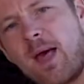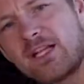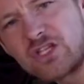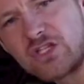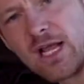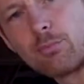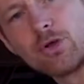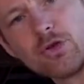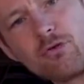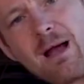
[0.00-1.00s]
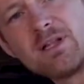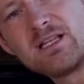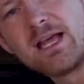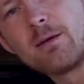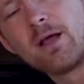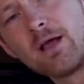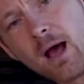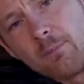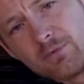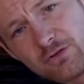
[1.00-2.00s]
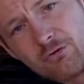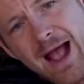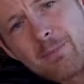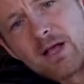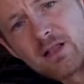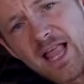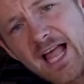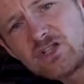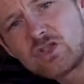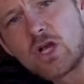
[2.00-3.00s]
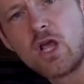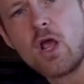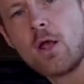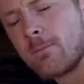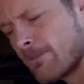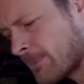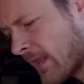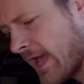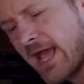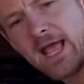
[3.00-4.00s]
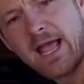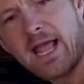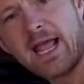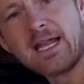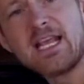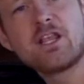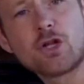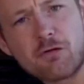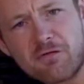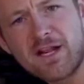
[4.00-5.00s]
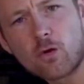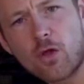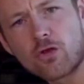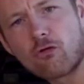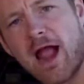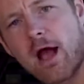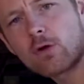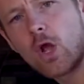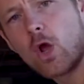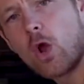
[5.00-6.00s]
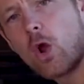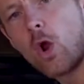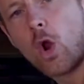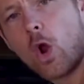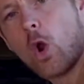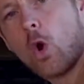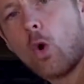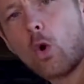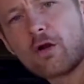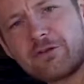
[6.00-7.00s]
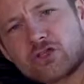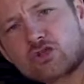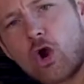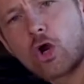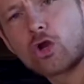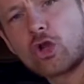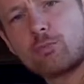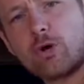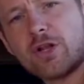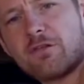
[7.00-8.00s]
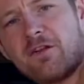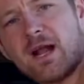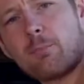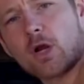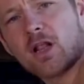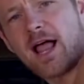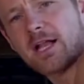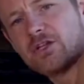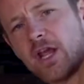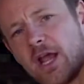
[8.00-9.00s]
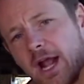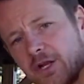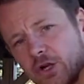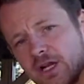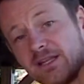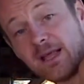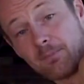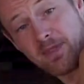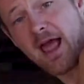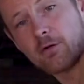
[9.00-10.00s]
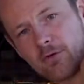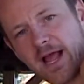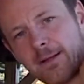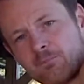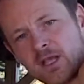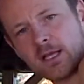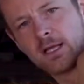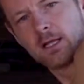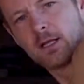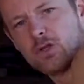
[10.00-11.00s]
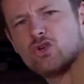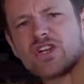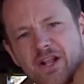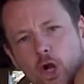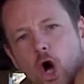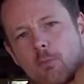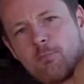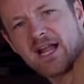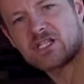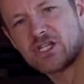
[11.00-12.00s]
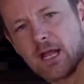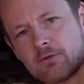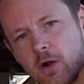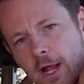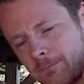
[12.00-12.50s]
bench dip where you grab a ledge, and either your feet are on the ground, or if you're stronger, you can put your feet up on the ledge, and you're gonna dip down, right? Usually they're called bench dips, right?